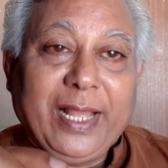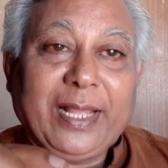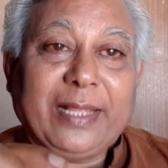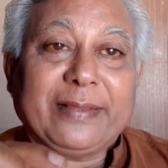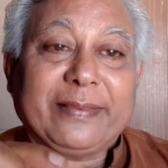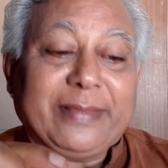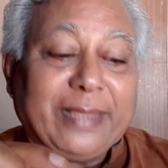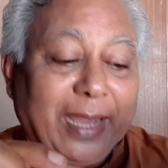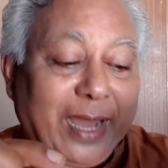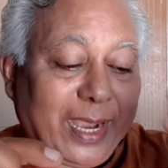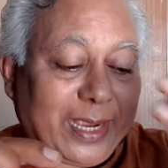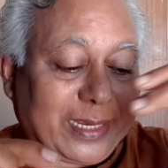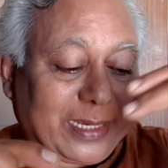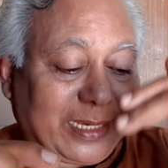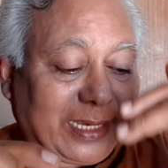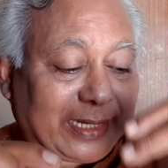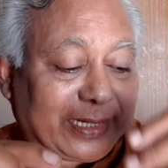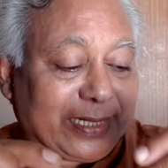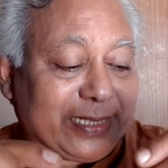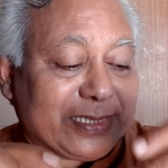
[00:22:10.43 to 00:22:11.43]
the
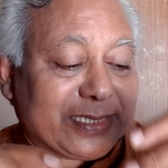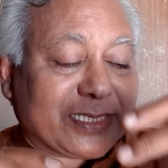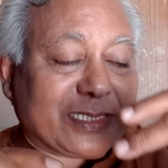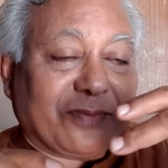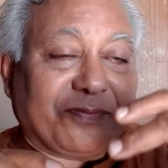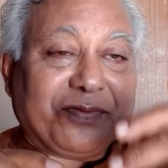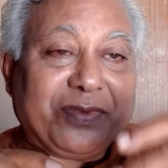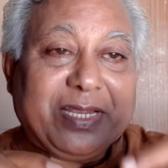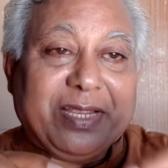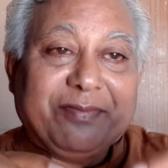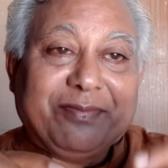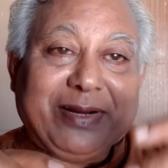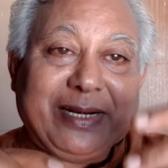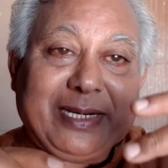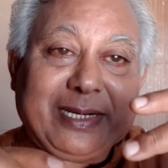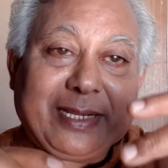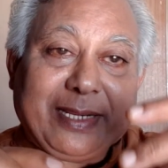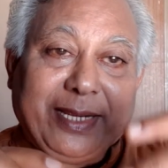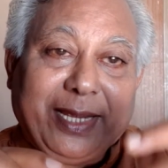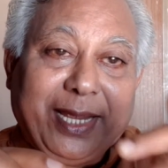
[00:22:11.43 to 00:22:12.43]
occurrence of
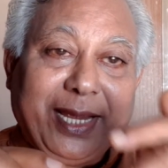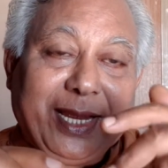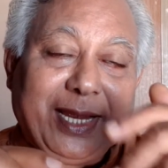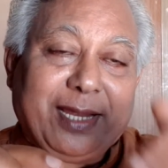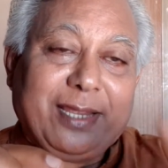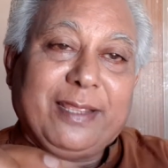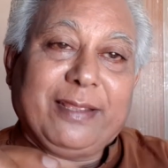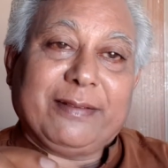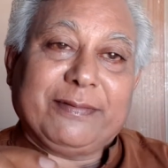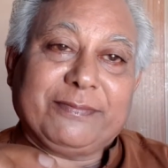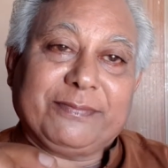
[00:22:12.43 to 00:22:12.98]
event A,